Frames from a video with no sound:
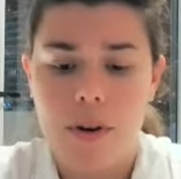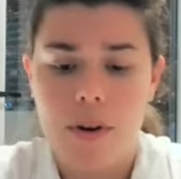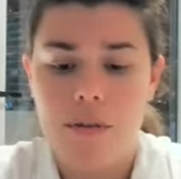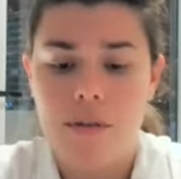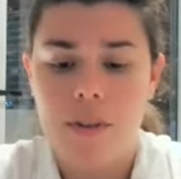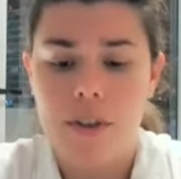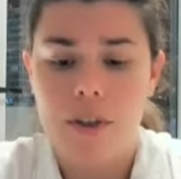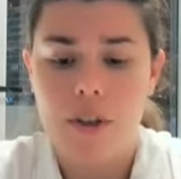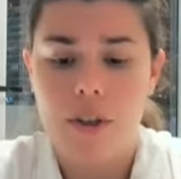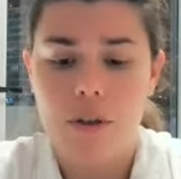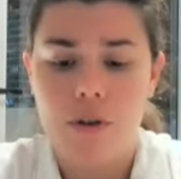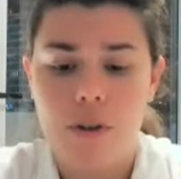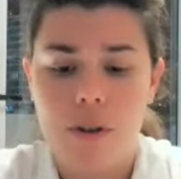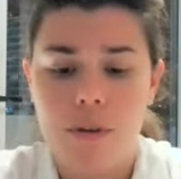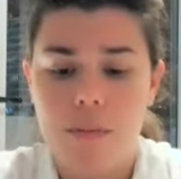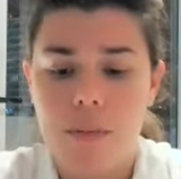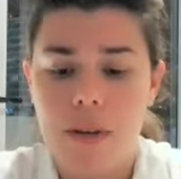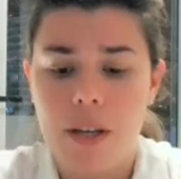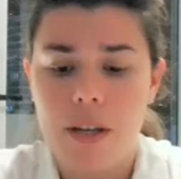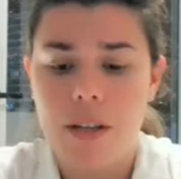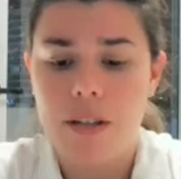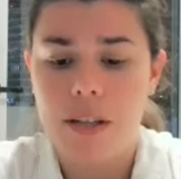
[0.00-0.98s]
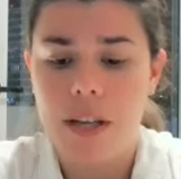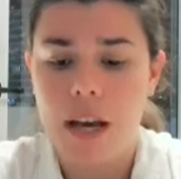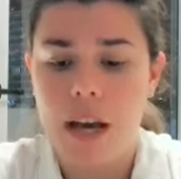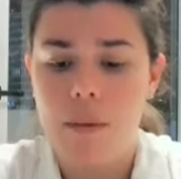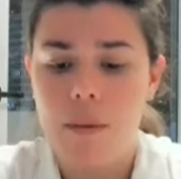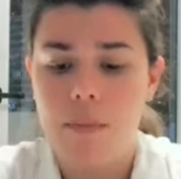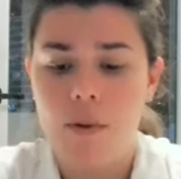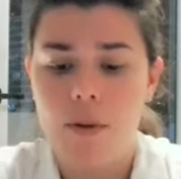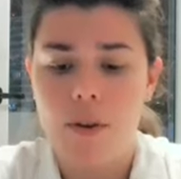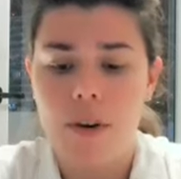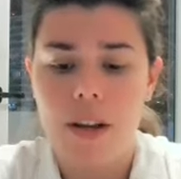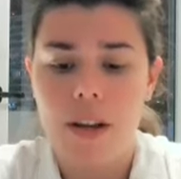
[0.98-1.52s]
even screaming
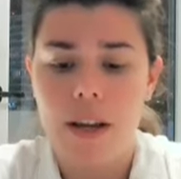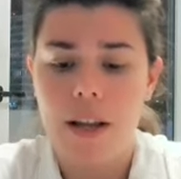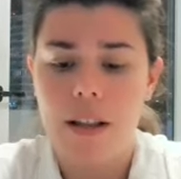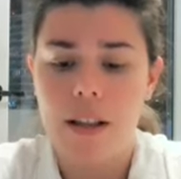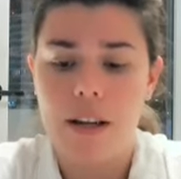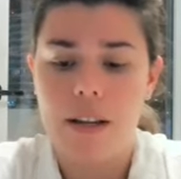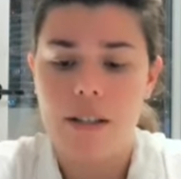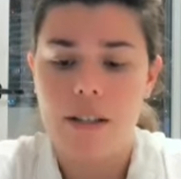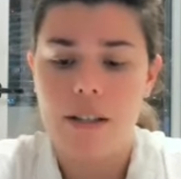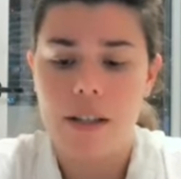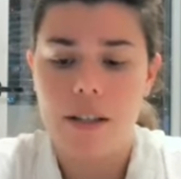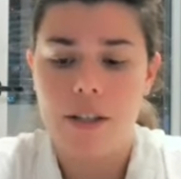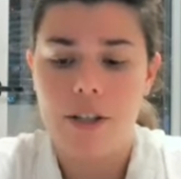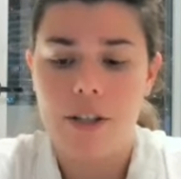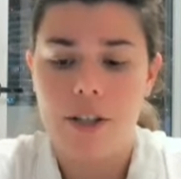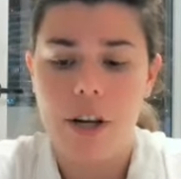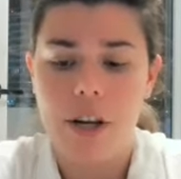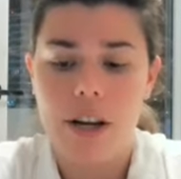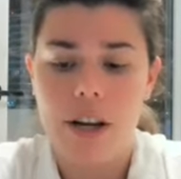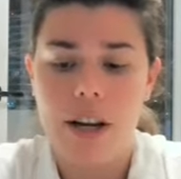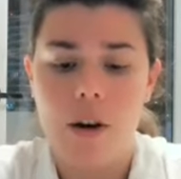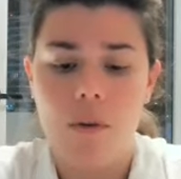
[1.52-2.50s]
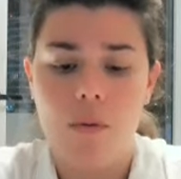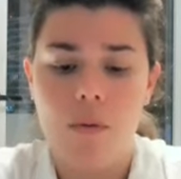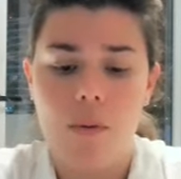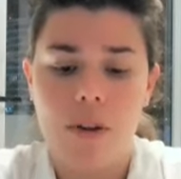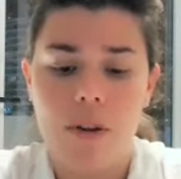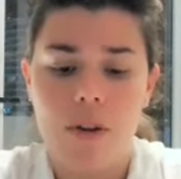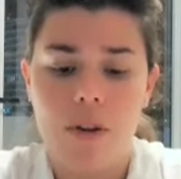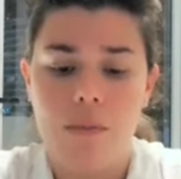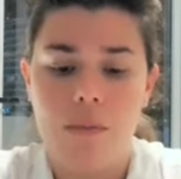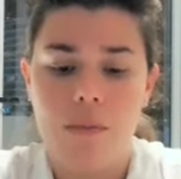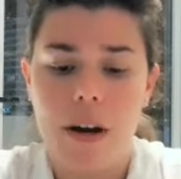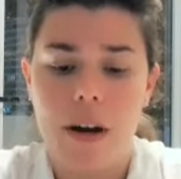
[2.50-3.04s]
tabloid headlines at the checkout when
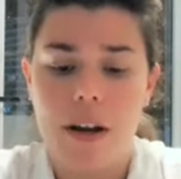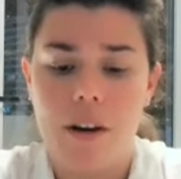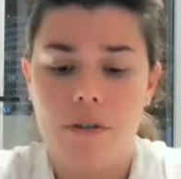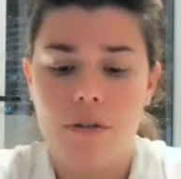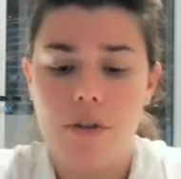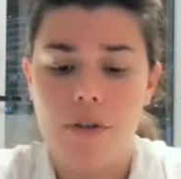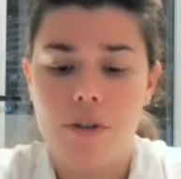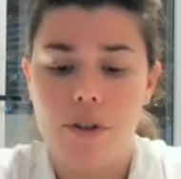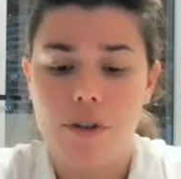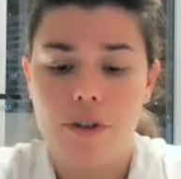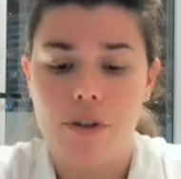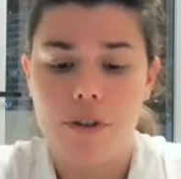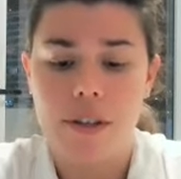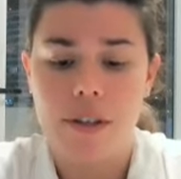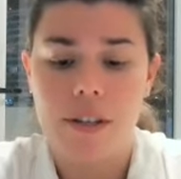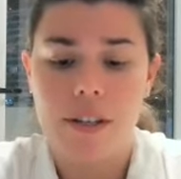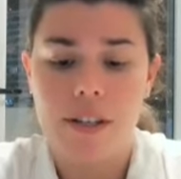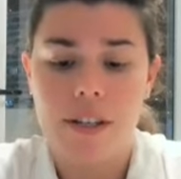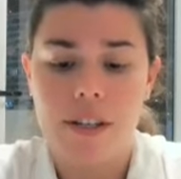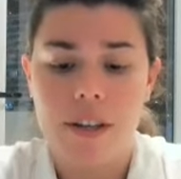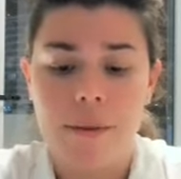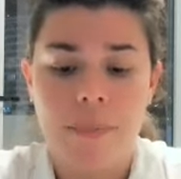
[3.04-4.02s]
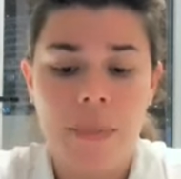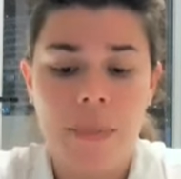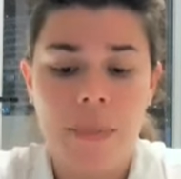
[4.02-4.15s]
you're buying groceries.